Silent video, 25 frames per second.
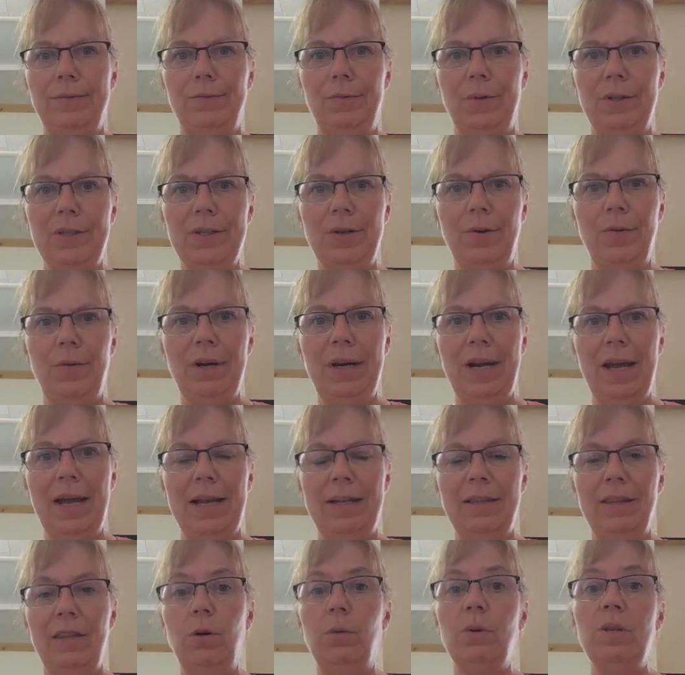What's going
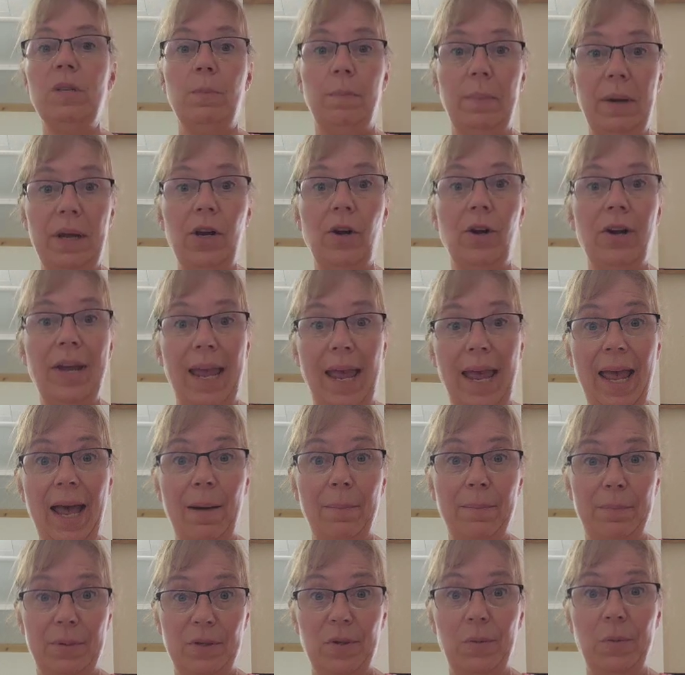on? There was a bigger
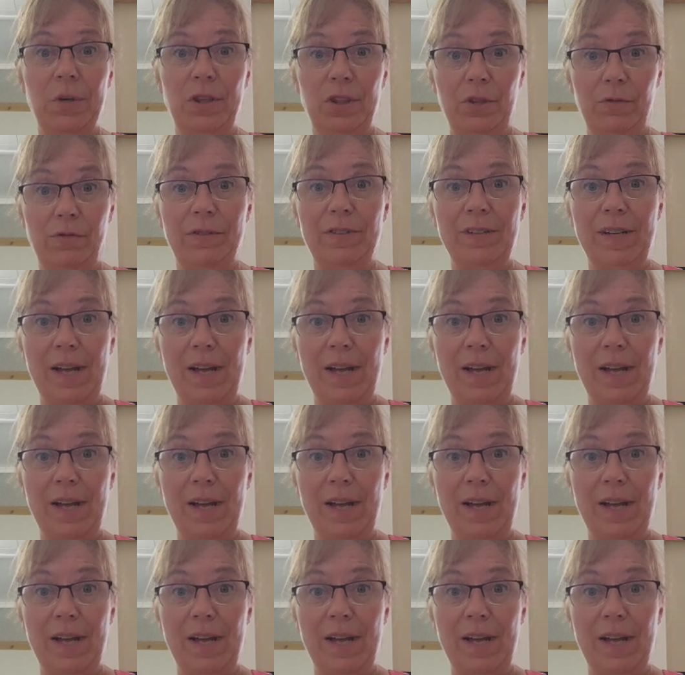gap between the